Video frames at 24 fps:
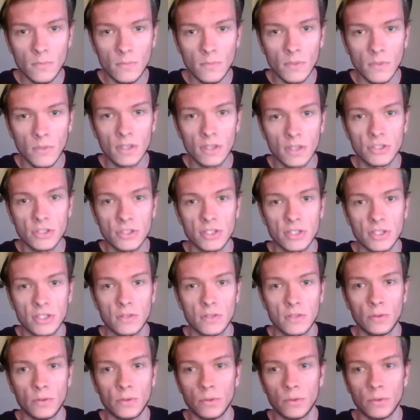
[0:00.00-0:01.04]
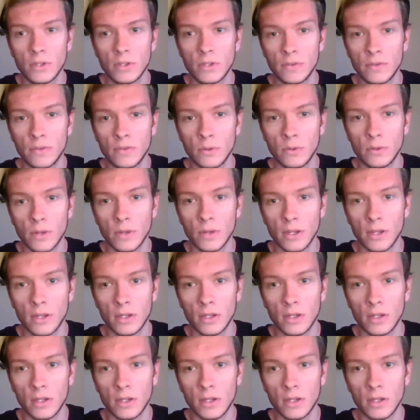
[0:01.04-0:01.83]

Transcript: just to give you a.